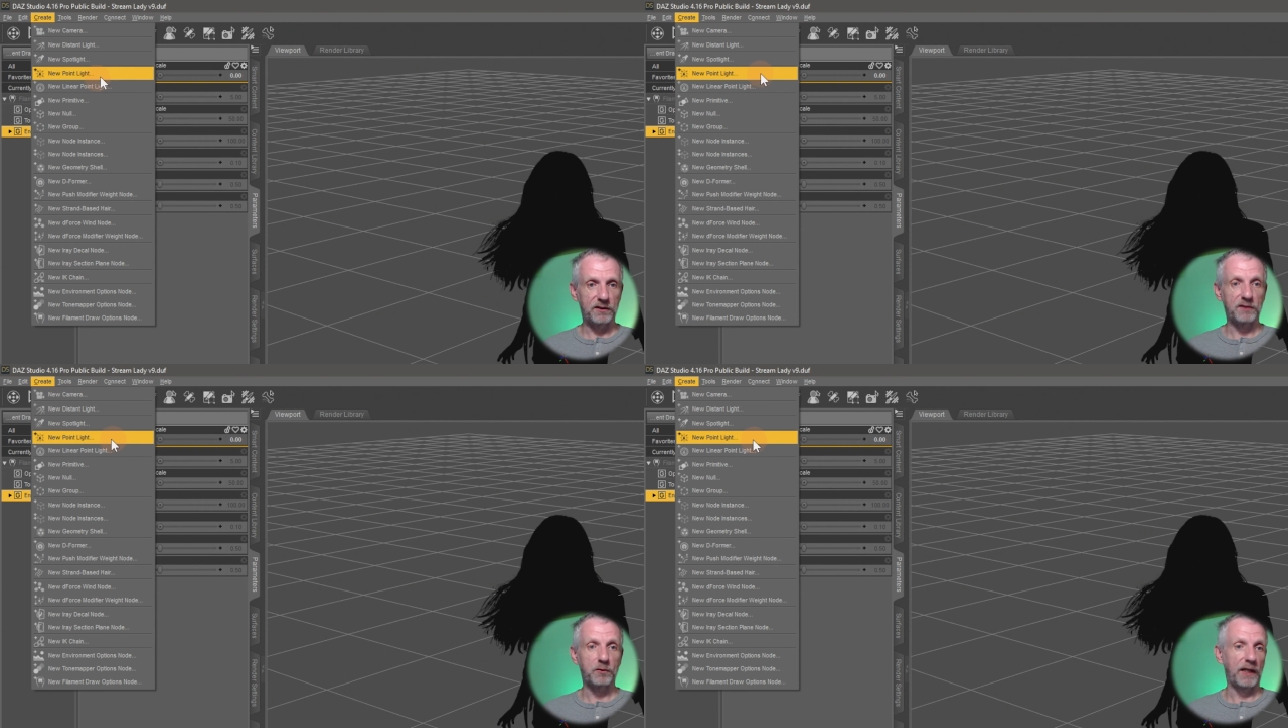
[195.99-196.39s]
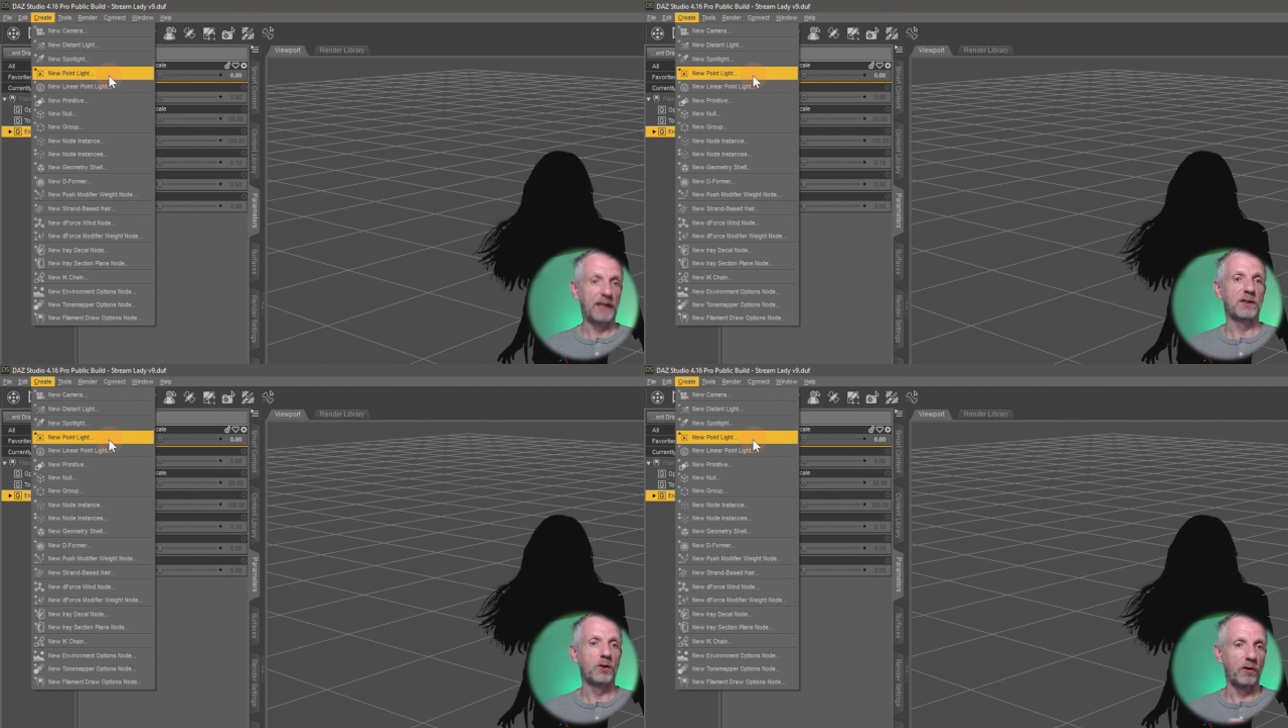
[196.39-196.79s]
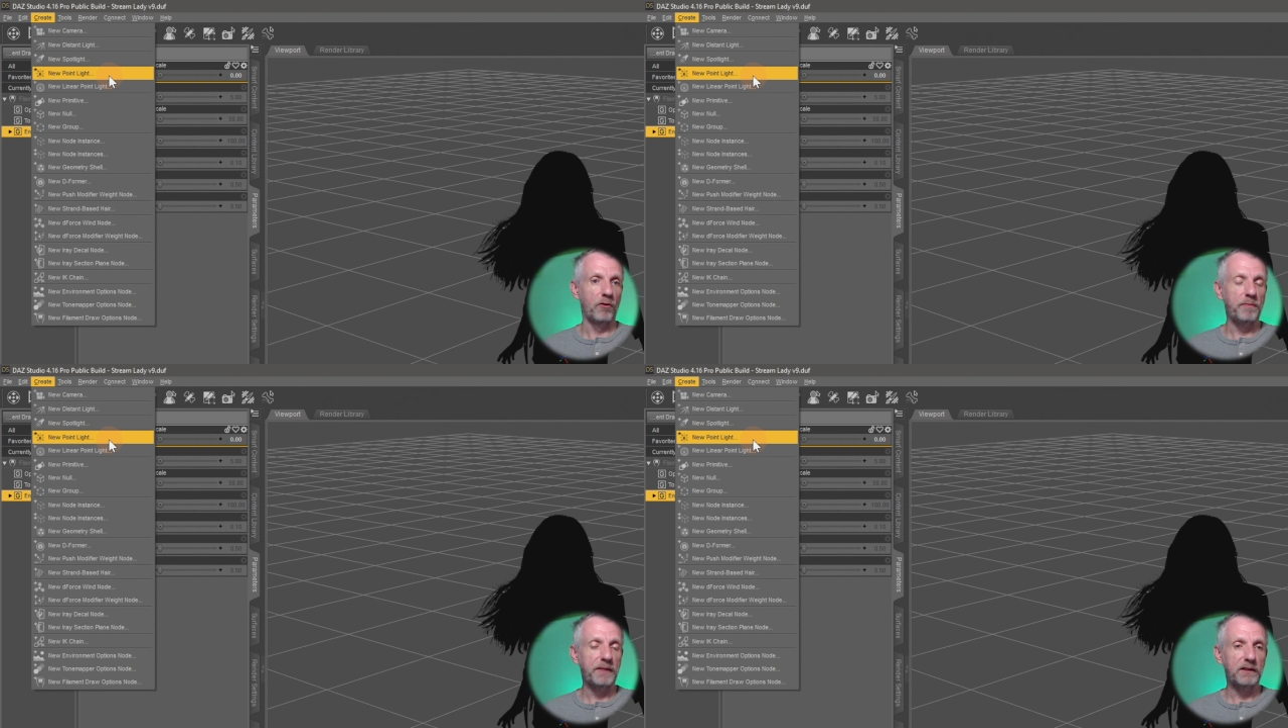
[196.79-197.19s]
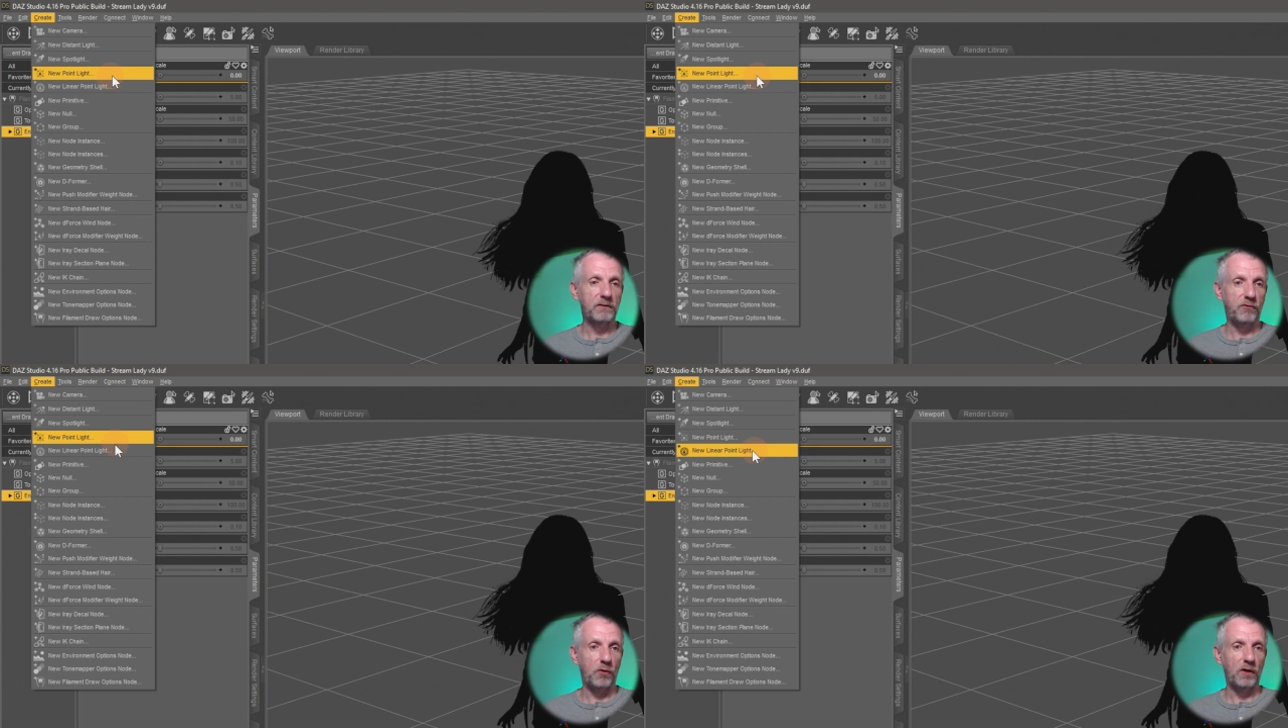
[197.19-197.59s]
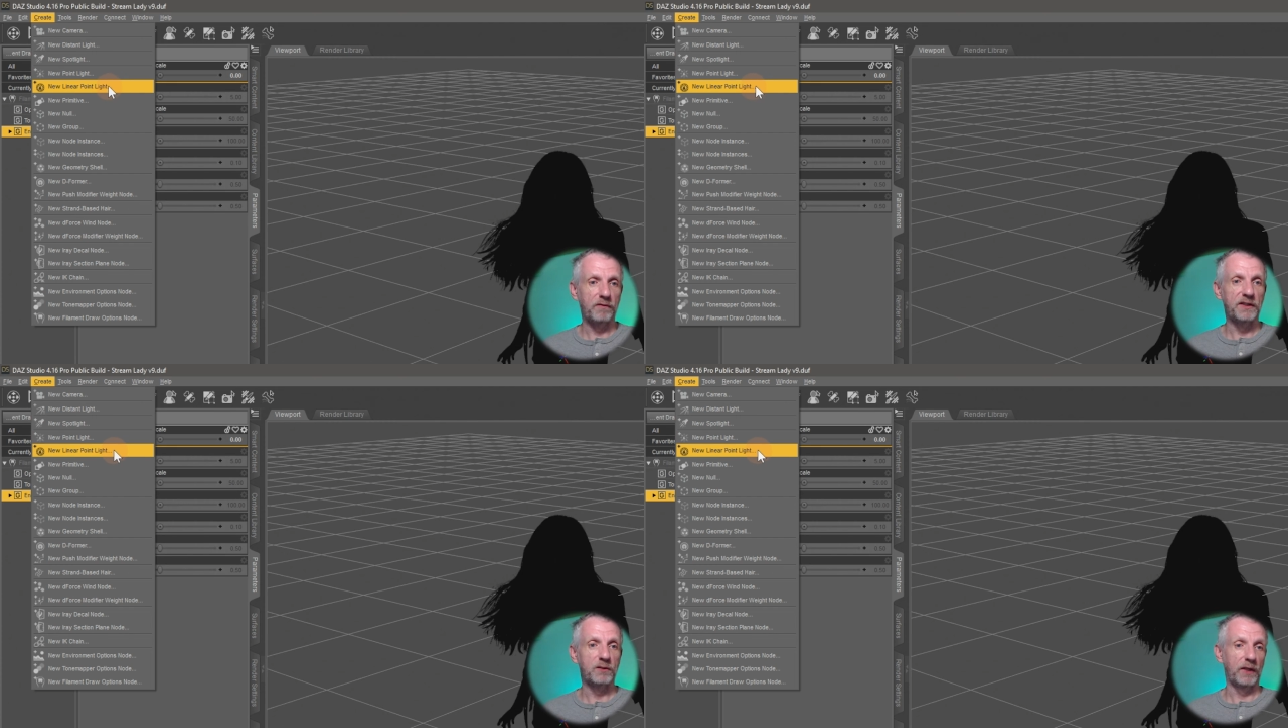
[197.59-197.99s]
This one has logarithmic fall off
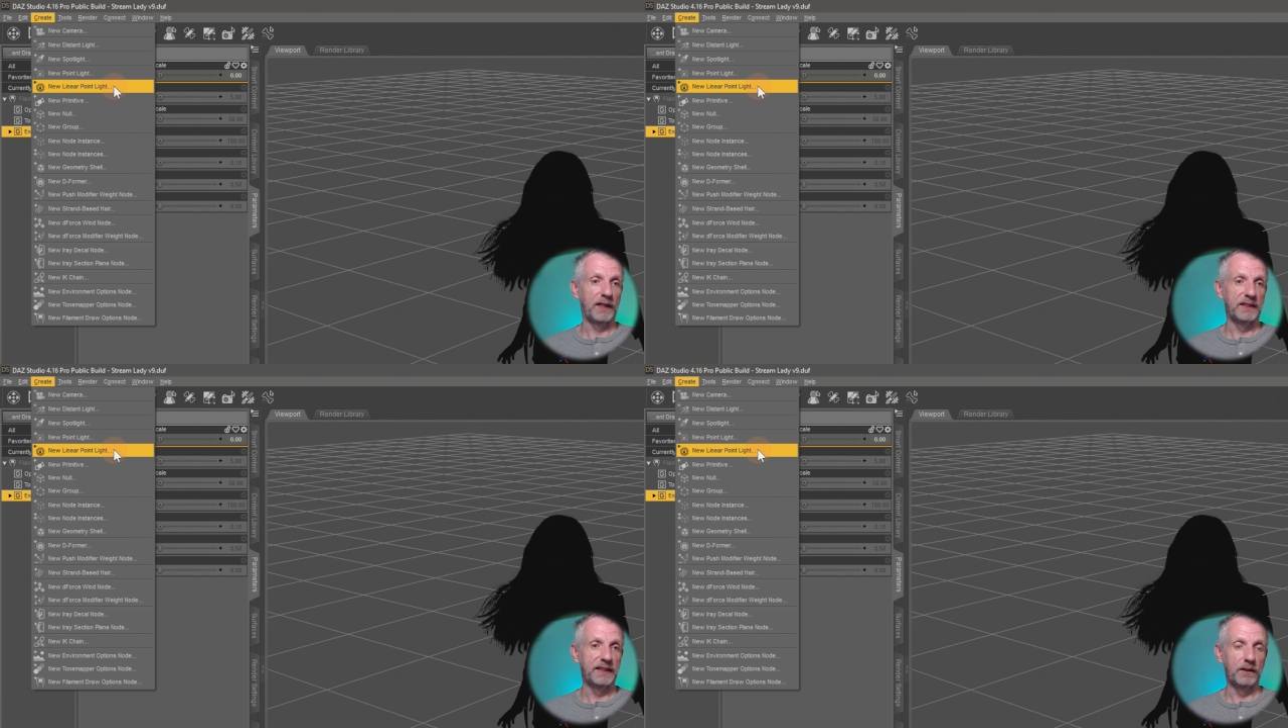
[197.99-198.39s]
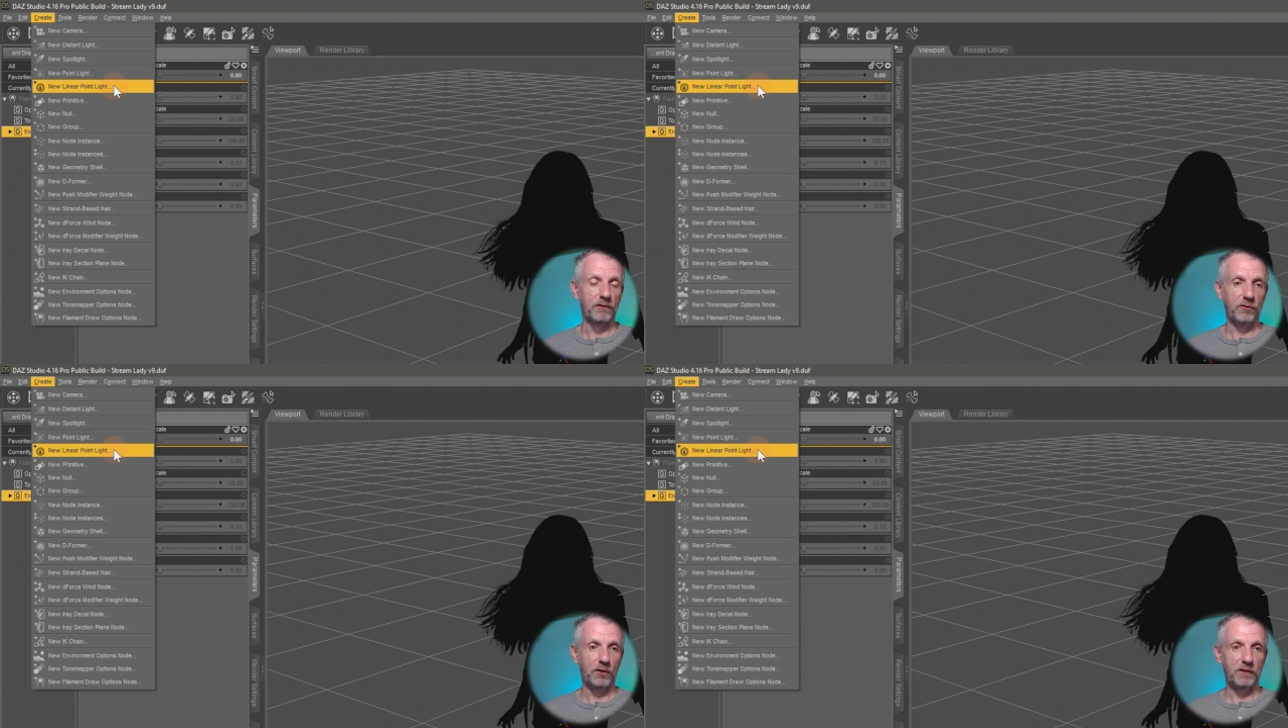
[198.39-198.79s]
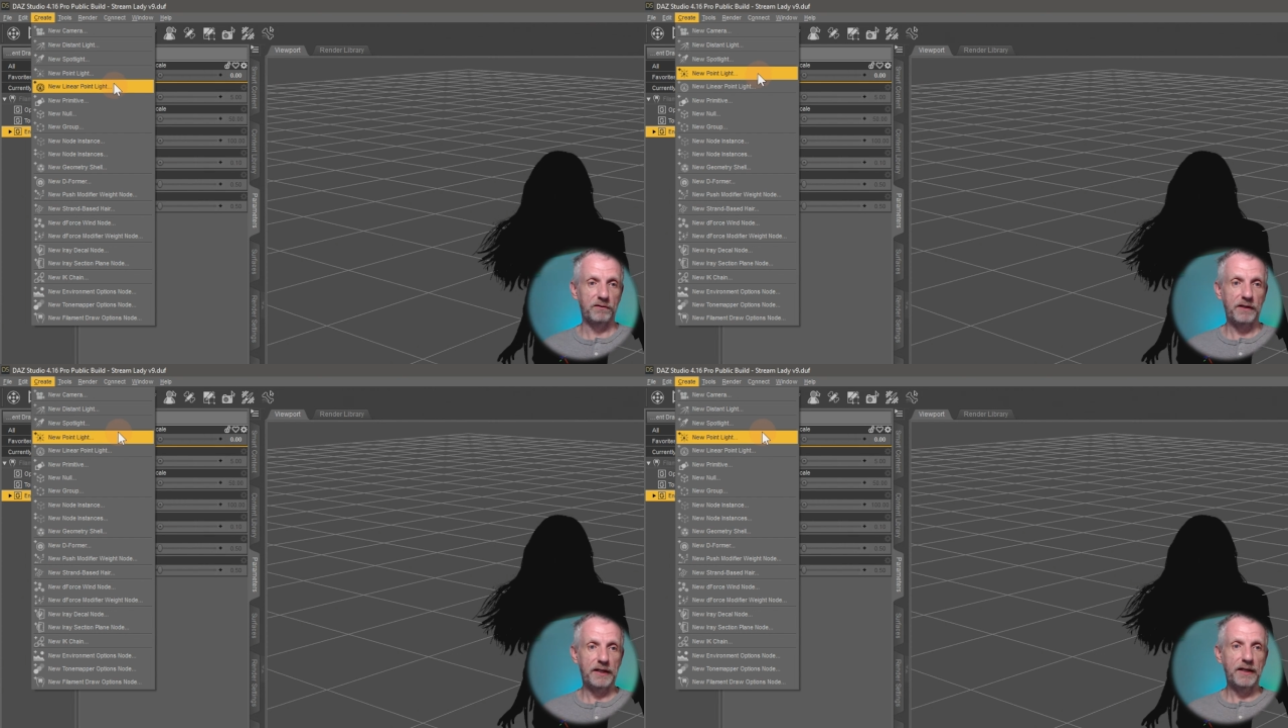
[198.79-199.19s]
and this one has linear fall off.